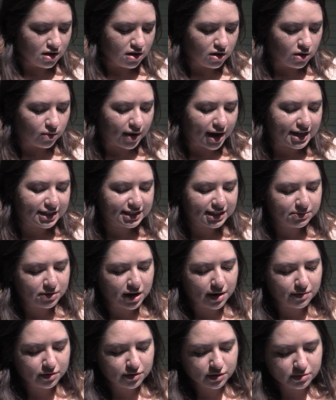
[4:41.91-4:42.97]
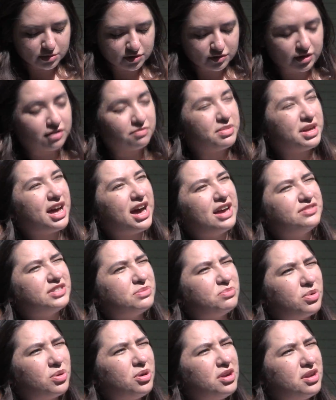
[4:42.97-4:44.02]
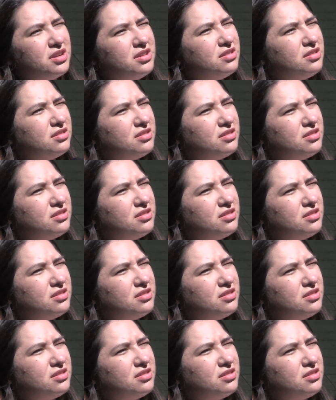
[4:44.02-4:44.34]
Why is the proper removal of beehives important?